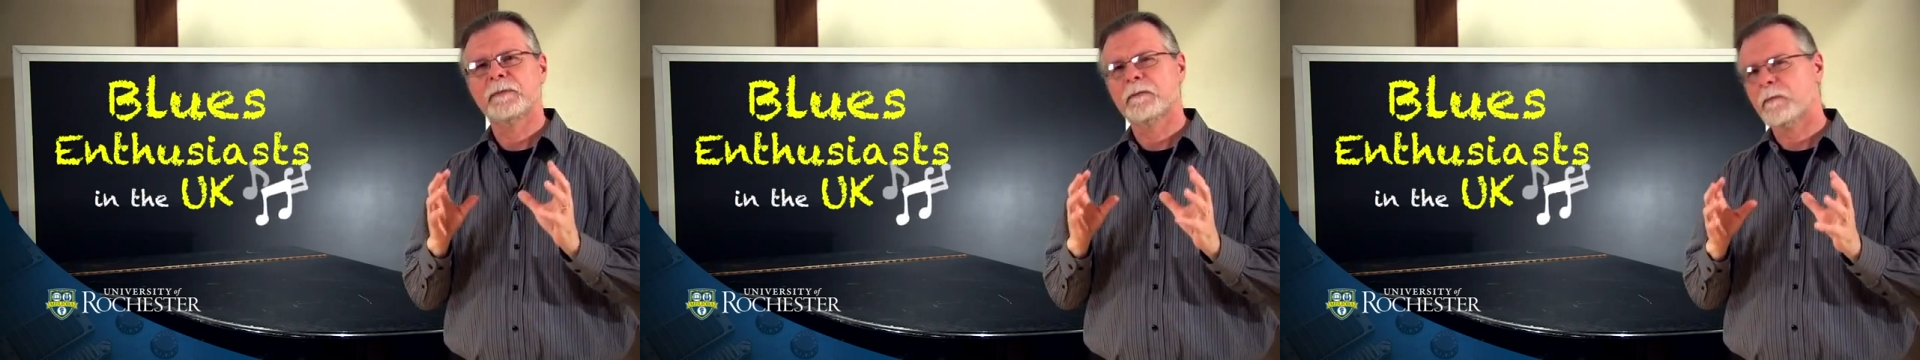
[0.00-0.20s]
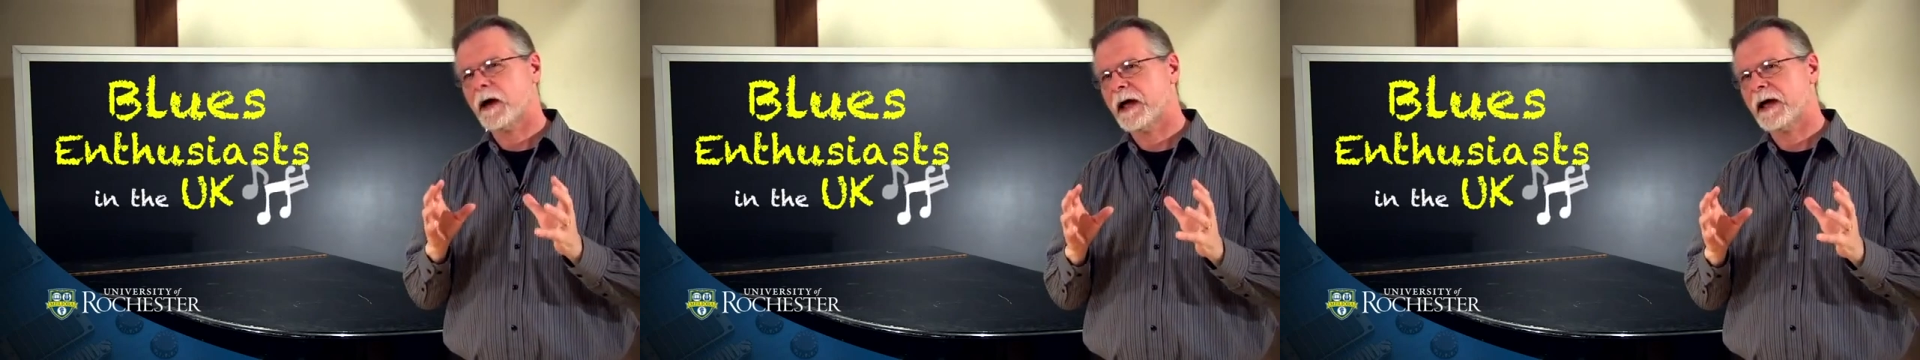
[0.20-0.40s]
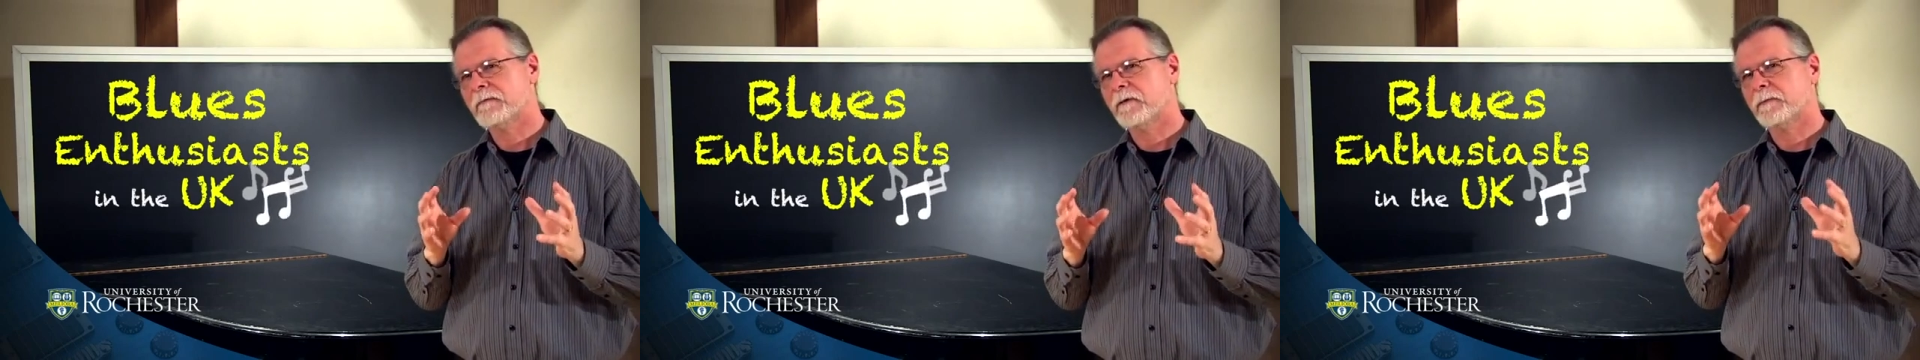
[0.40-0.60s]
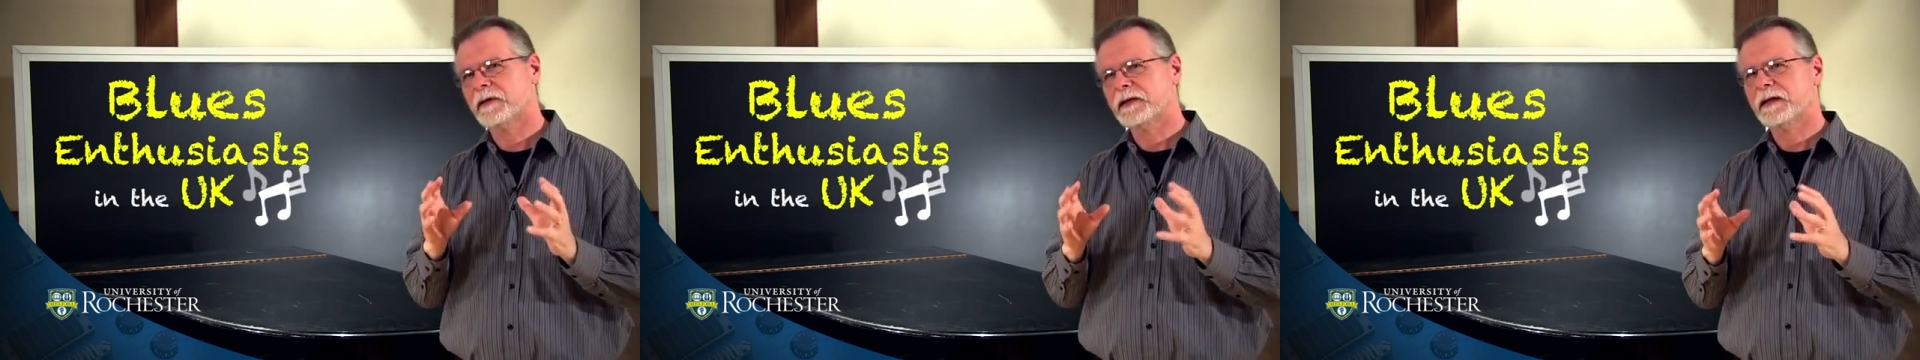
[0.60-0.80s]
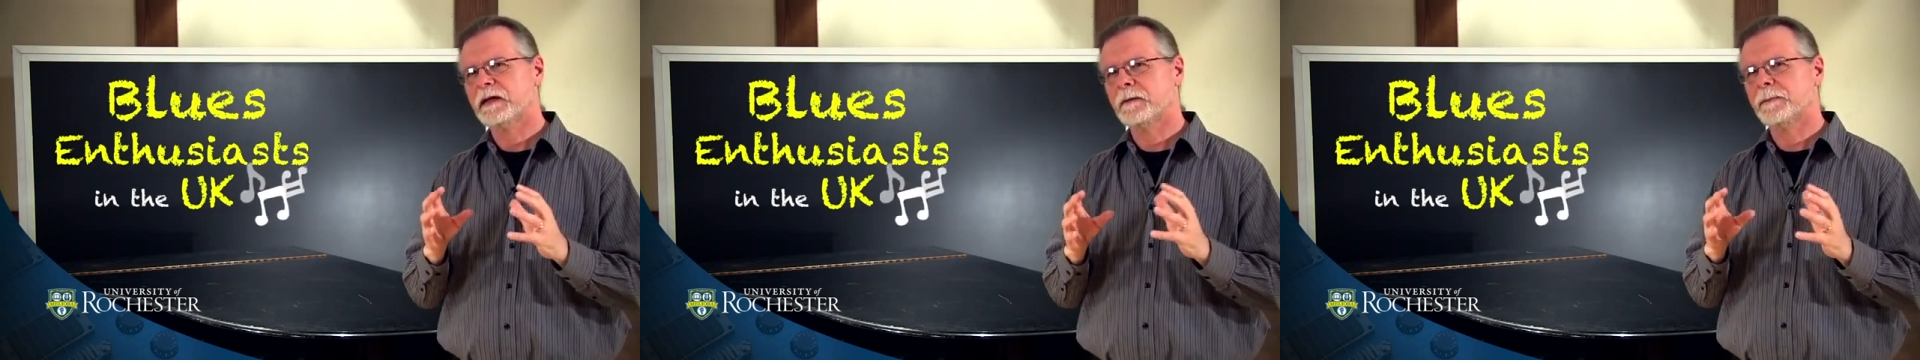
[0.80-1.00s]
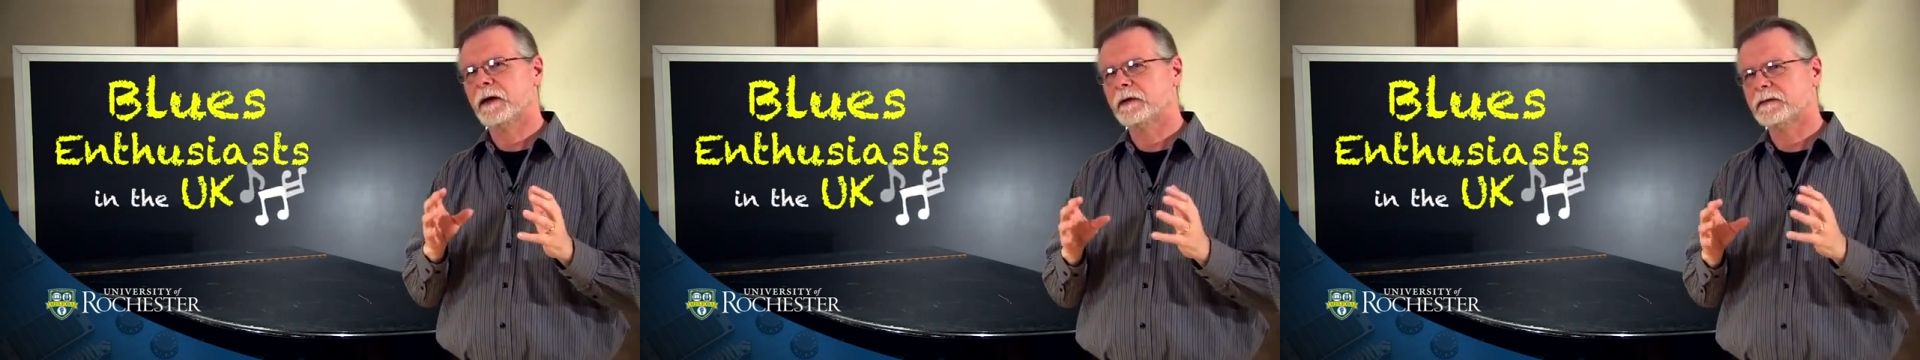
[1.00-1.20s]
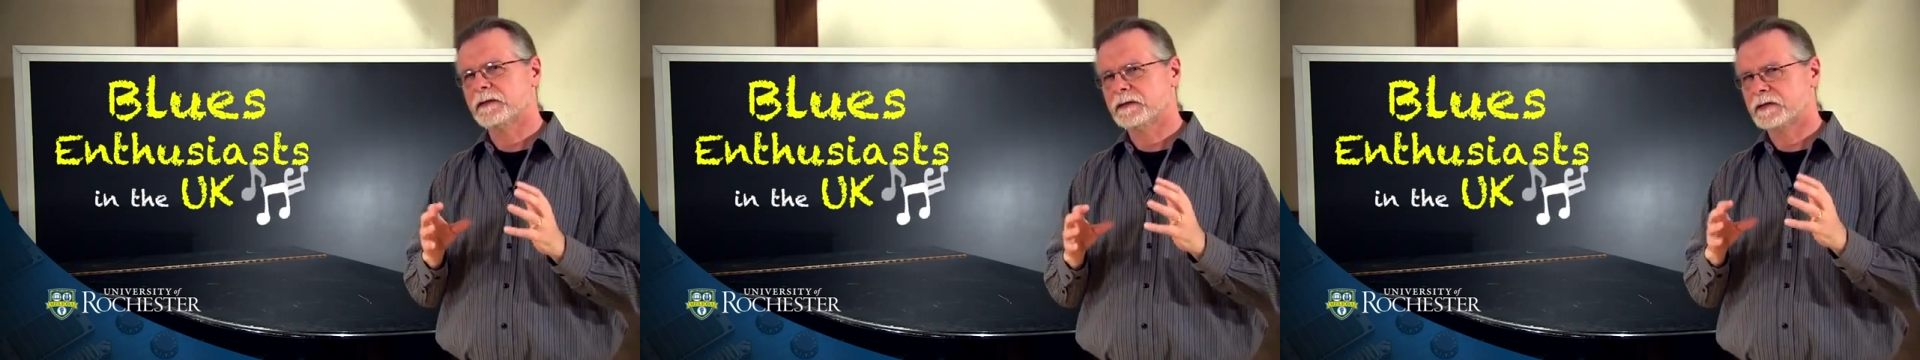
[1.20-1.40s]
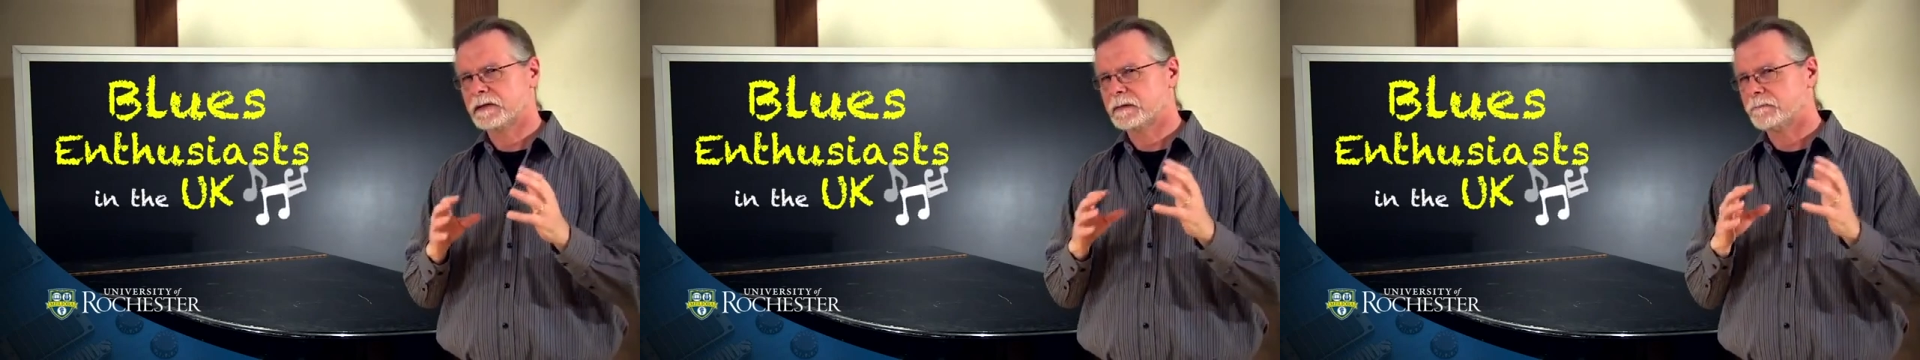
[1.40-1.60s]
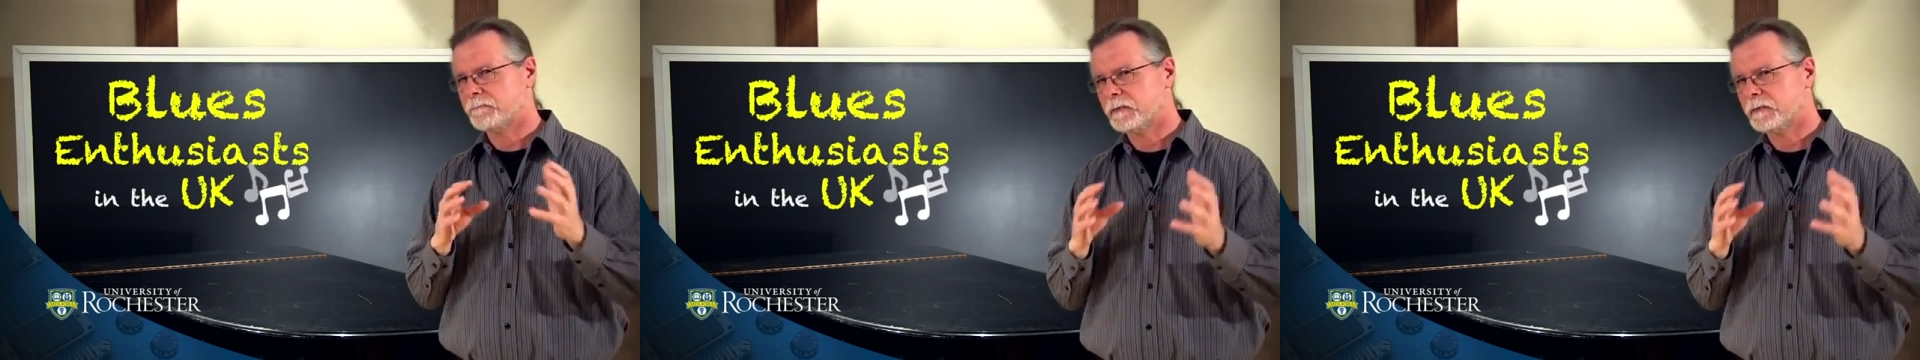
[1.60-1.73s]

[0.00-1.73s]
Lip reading: in mind when we think about this